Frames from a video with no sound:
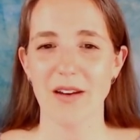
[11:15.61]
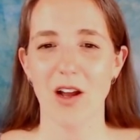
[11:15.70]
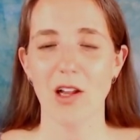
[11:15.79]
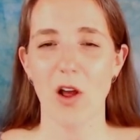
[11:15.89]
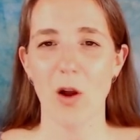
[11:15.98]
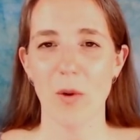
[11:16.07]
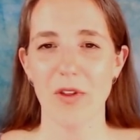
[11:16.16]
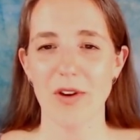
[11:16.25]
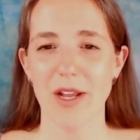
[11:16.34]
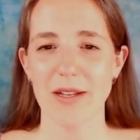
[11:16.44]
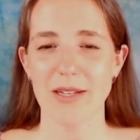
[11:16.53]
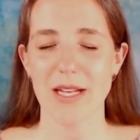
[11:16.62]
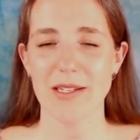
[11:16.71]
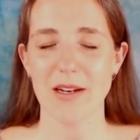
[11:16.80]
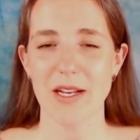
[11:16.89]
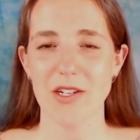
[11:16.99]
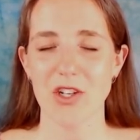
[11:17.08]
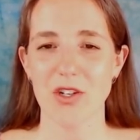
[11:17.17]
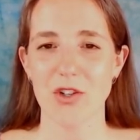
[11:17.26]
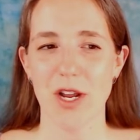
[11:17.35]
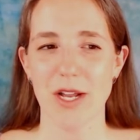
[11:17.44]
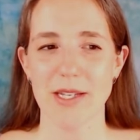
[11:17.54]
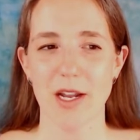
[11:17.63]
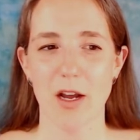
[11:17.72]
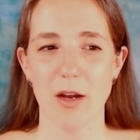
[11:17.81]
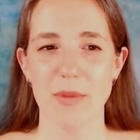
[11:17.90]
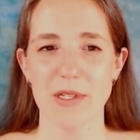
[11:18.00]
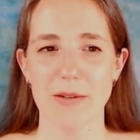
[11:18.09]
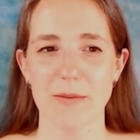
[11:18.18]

along with our de destination transit hubs.